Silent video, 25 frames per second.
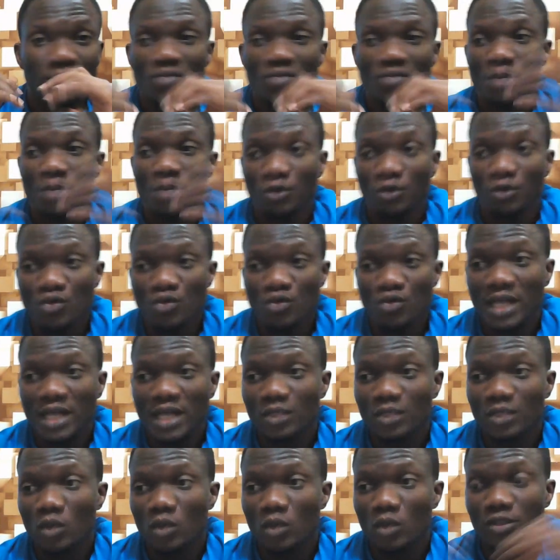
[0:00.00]
But look
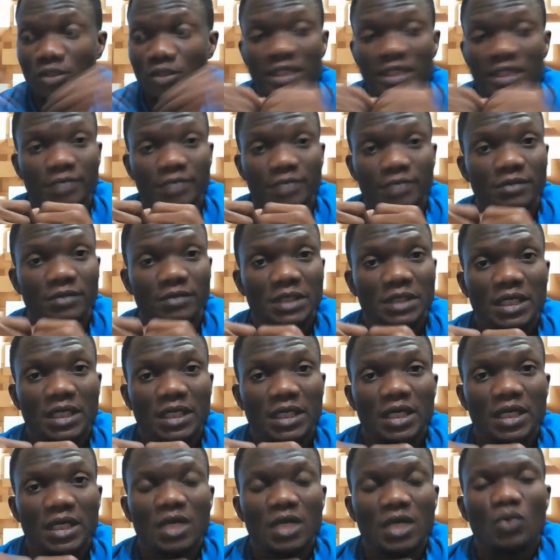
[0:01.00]
at the world today.
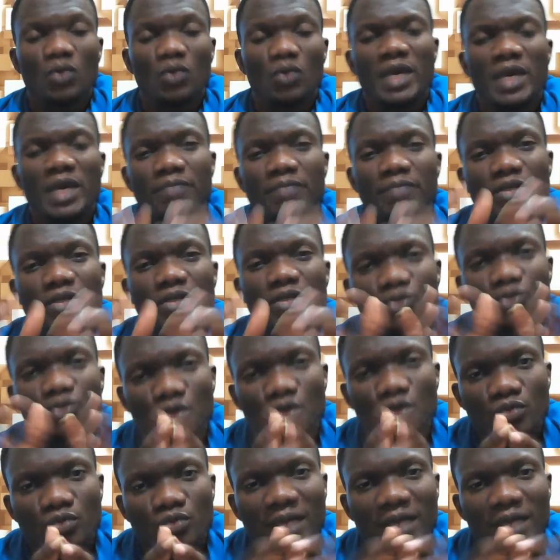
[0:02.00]
We are being
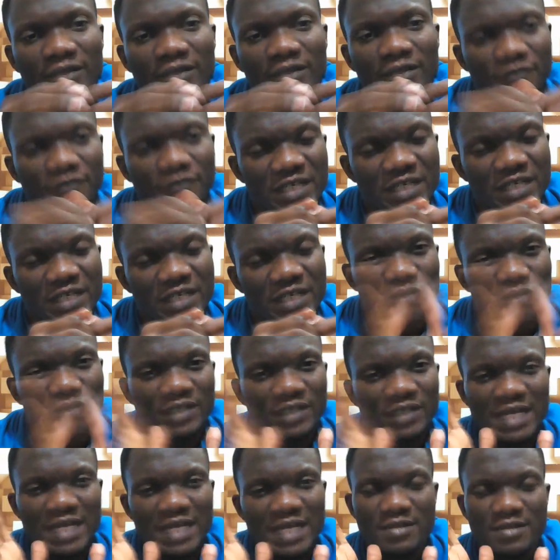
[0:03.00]
ruled by the fear
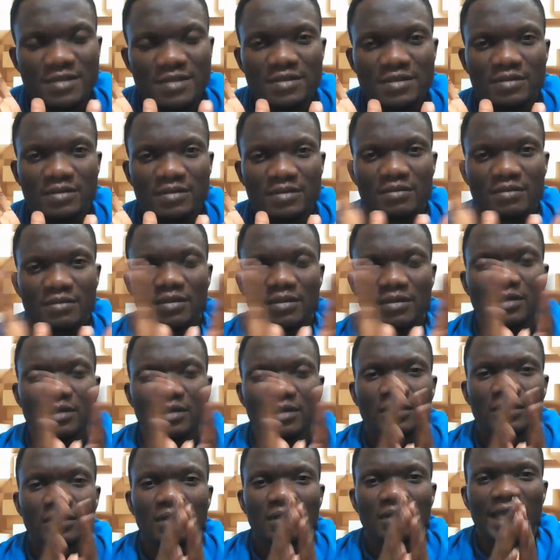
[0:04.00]
of death.
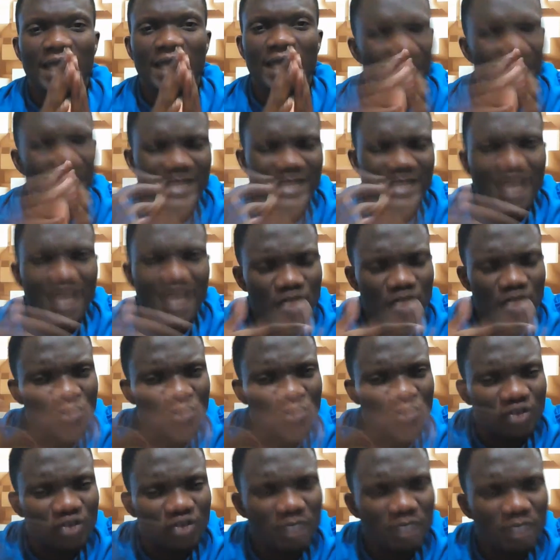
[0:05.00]
And death should
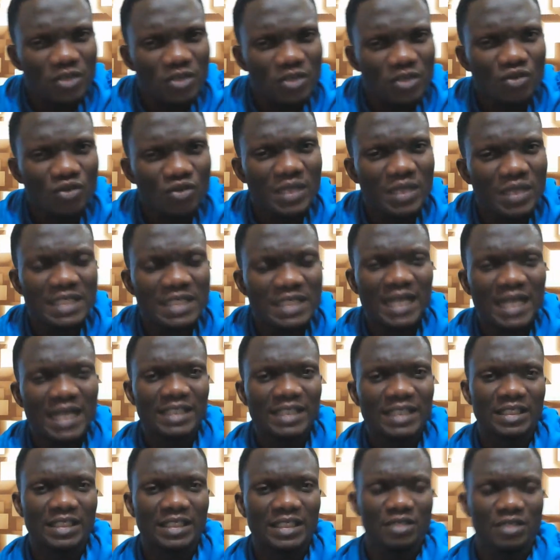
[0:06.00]
be something so
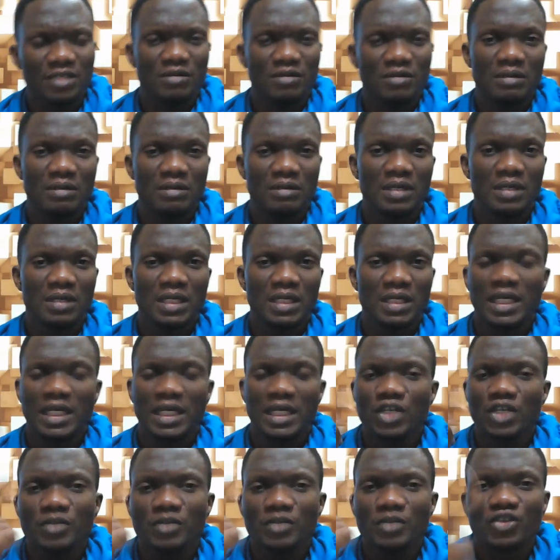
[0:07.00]
enticing to you.
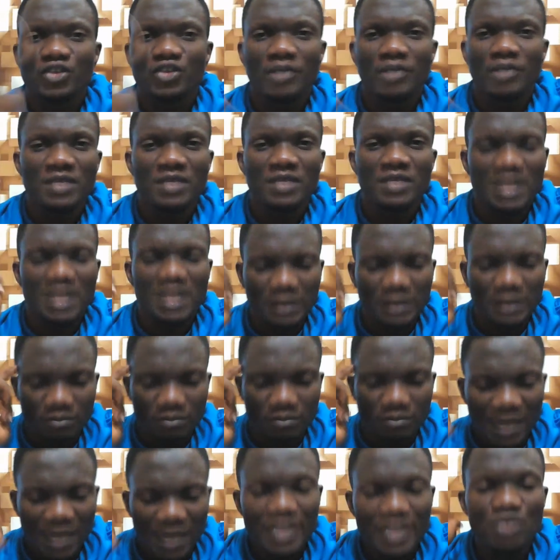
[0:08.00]
It should be something that
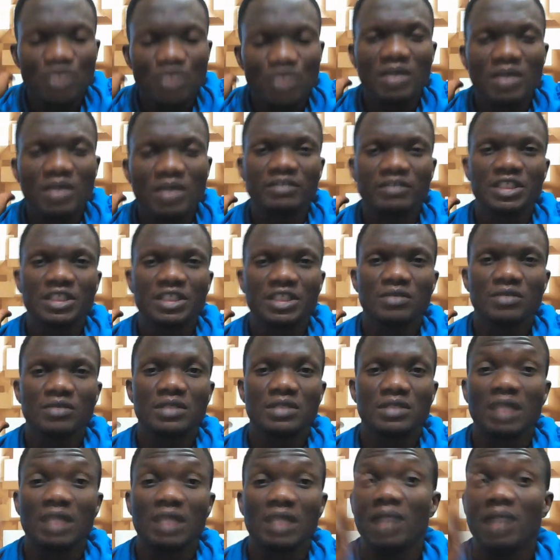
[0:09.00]
reminds you every
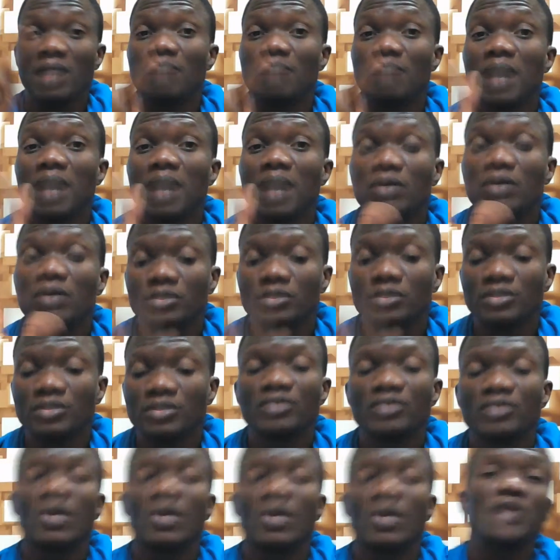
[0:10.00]
single time about the
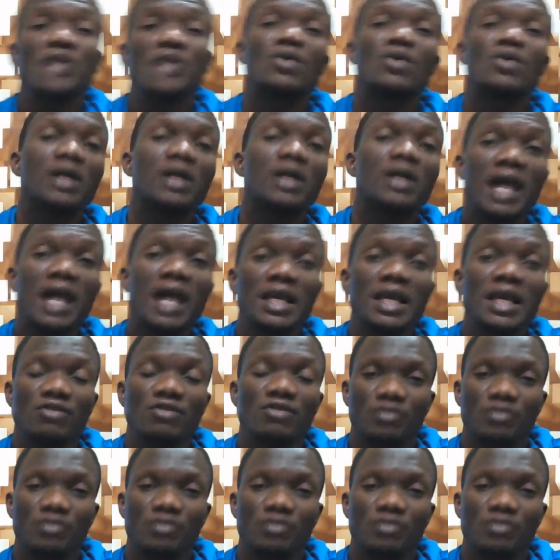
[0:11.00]
reason why you are alive.